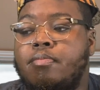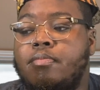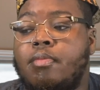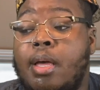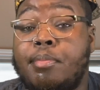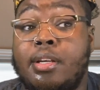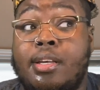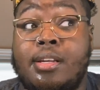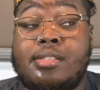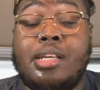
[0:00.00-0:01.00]
Him
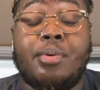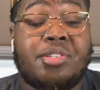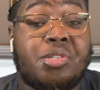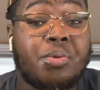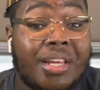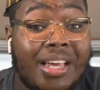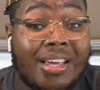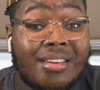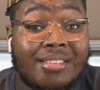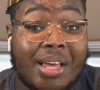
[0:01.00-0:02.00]
looking to see what you
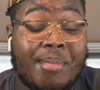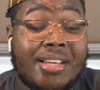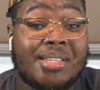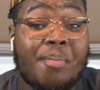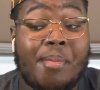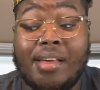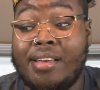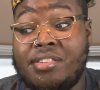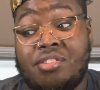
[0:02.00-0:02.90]
did? That makes him man?